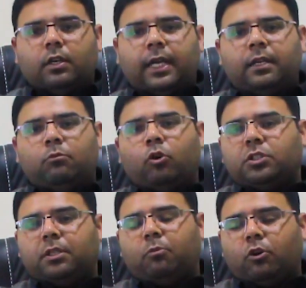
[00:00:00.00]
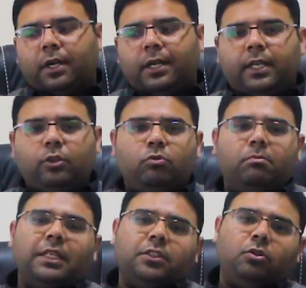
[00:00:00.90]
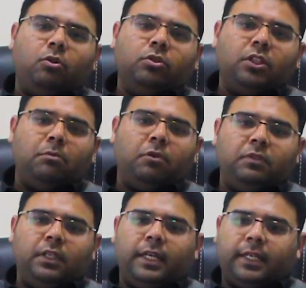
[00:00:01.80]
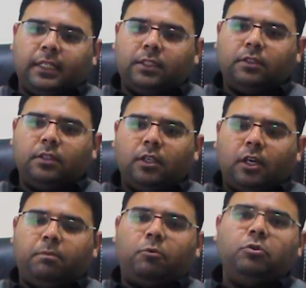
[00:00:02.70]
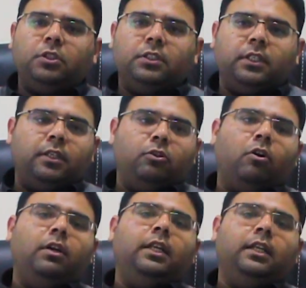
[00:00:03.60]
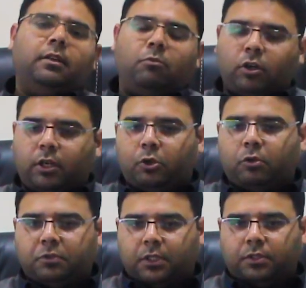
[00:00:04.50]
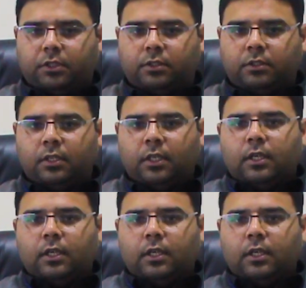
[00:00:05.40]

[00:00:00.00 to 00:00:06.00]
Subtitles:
and most importantly, you must know some of the latest approaches in nonlinear modeling of structures.